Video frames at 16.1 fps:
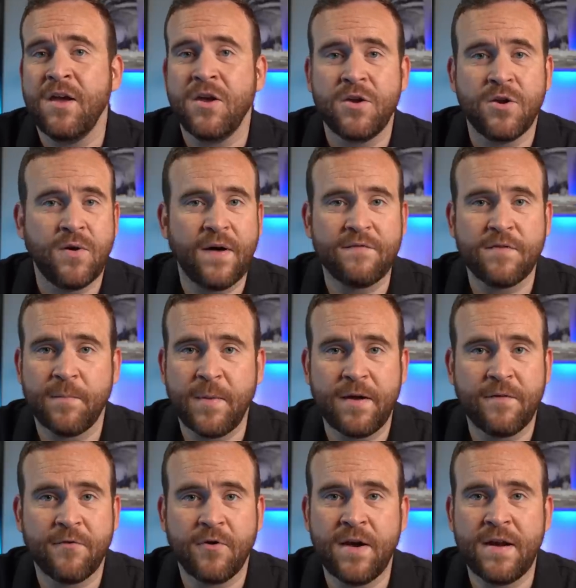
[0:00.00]
You don't have to
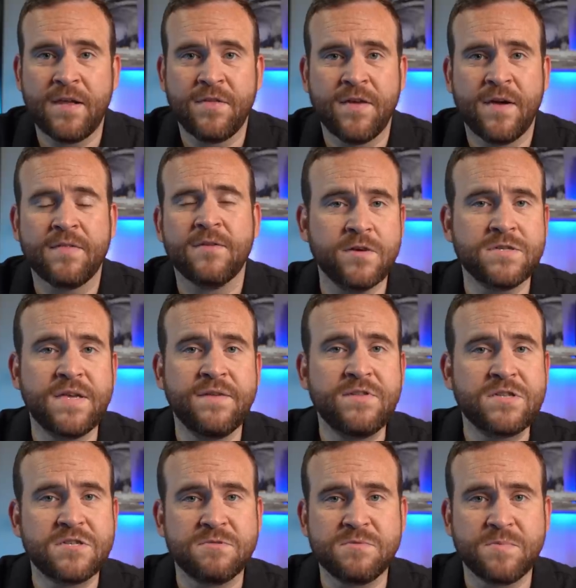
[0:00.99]
pay for anything. There's
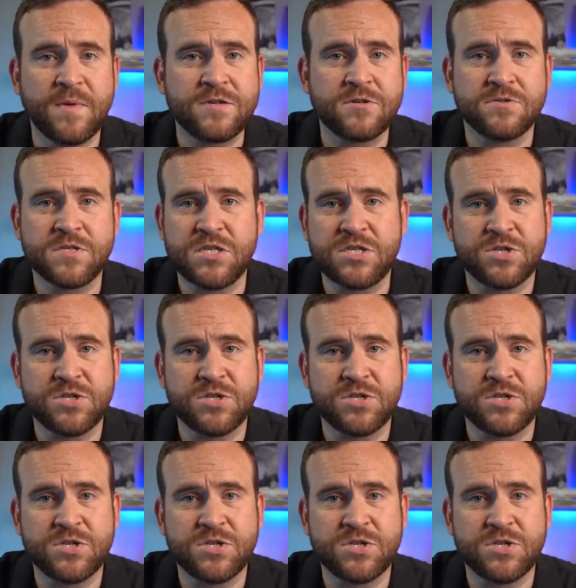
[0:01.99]
even some specialty